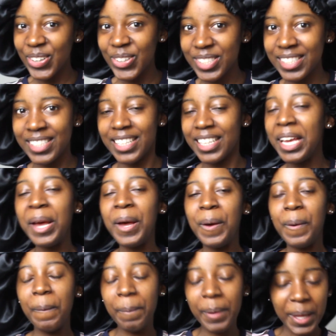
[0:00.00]
Aussie
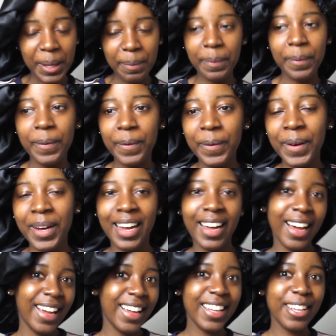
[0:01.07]
people.
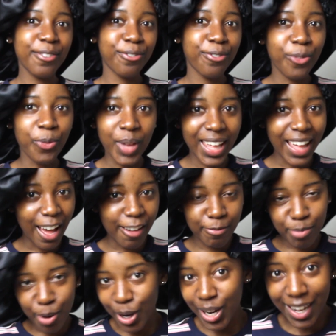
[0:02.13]
If we have
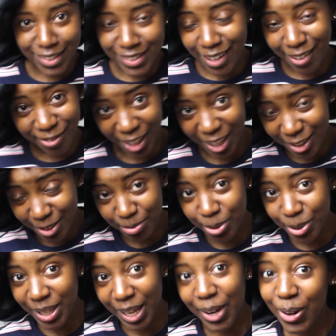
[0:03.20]
products available
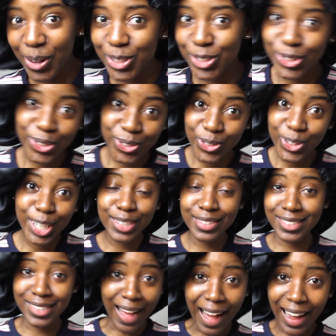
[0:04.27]
that cost
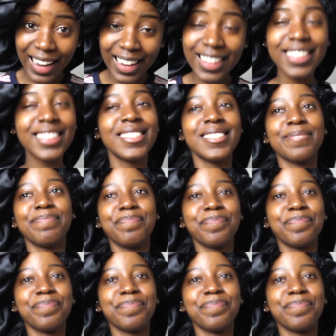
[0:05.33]
$3,